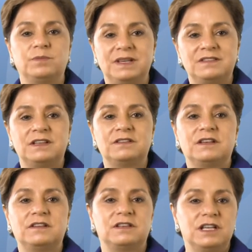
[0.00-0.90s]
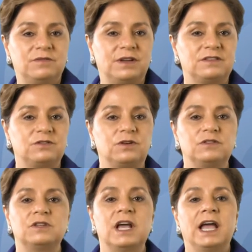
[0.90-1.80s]
businesses,
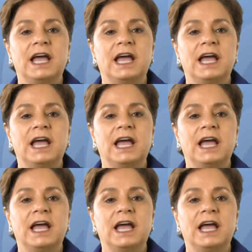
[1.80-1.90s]
investors,